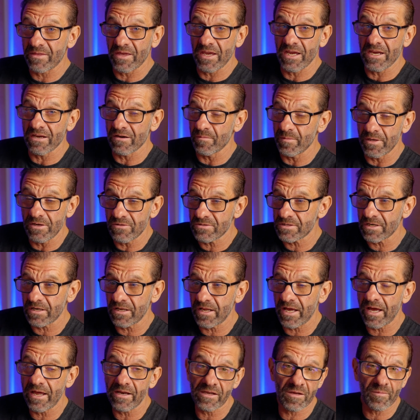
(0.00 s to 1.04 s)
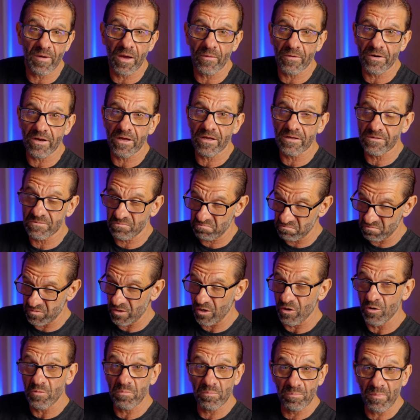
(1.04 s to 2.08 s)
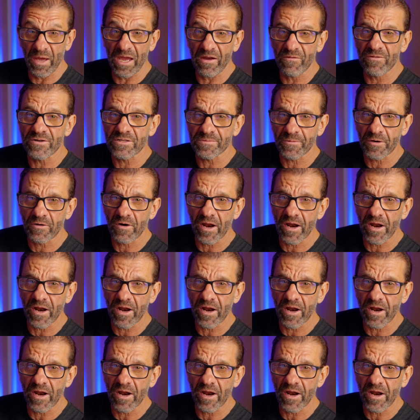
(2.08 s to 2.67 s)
thing you'll be using a lot, you might want to you know, pay for some